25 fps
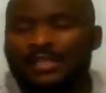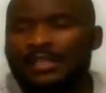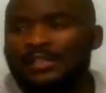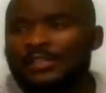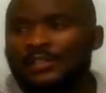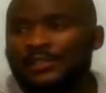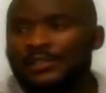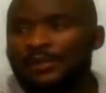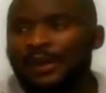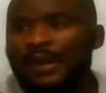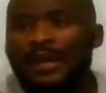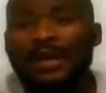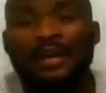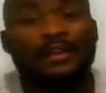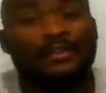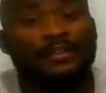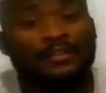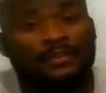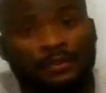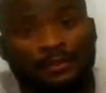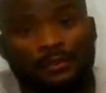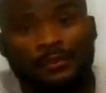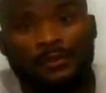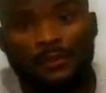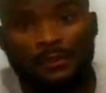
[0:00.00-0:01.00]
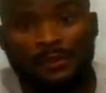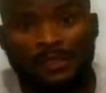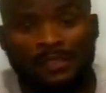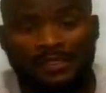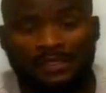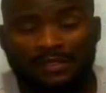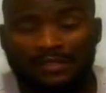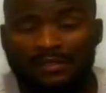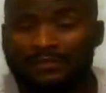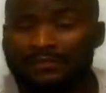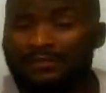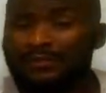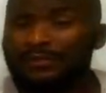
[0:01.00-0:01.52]
so i thought to
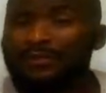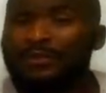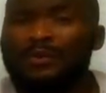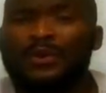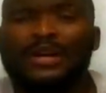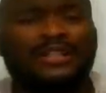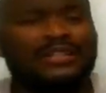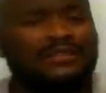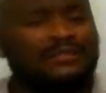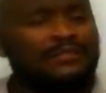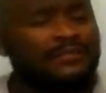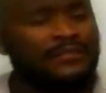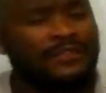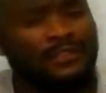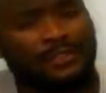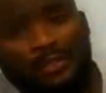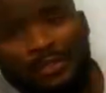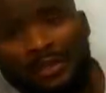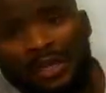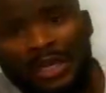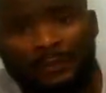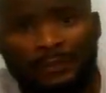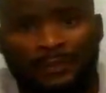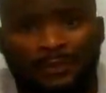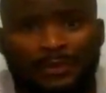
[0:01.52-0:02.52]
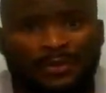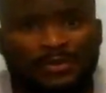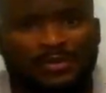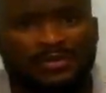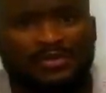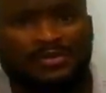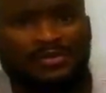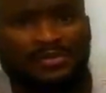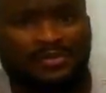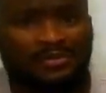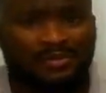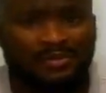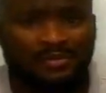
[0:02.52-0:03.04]
myself what video are we going
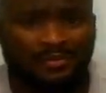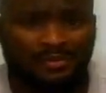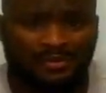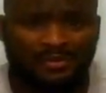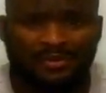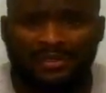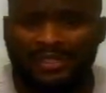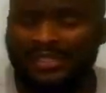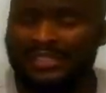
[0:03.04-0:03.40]
to do